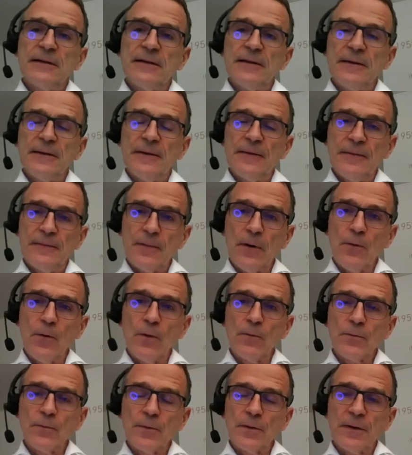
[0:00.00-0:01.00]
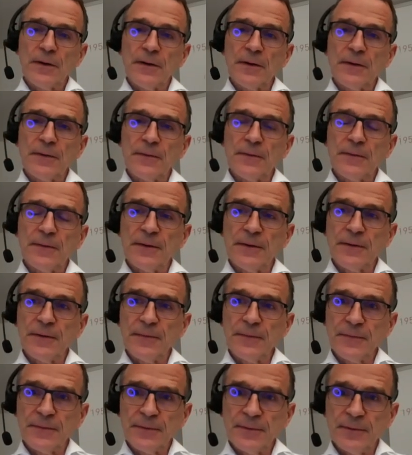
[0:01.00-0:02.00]
uh, uh,
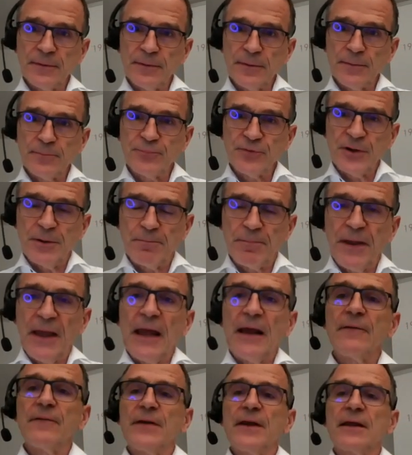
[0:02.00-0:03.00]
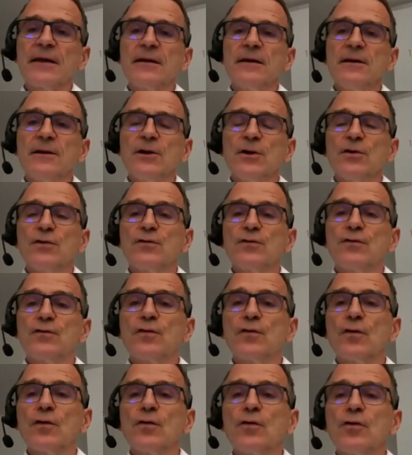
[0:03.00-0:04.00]
preparing
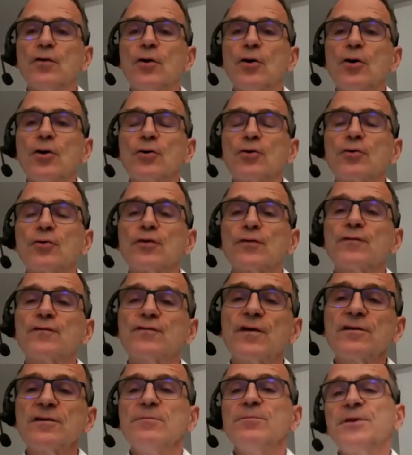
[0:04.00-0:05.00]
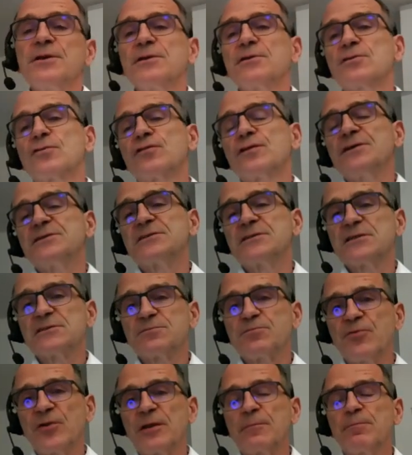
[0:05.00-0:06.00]
to considerably increase
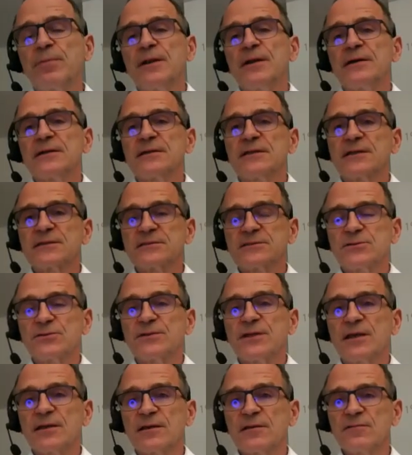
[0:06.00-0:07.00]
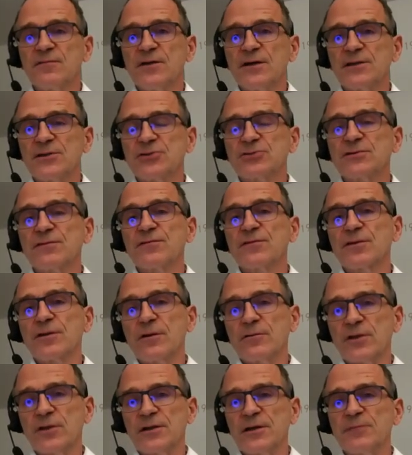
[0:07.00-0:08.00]
spring plantings to take advantage of the
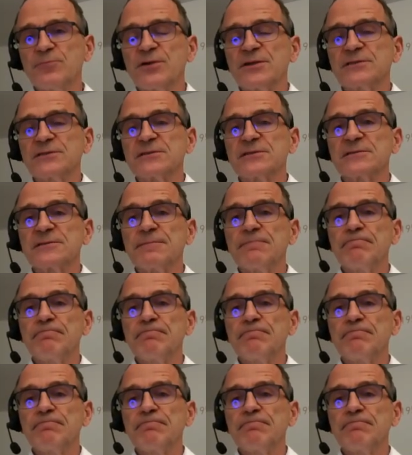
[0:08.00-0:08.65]
current high prices.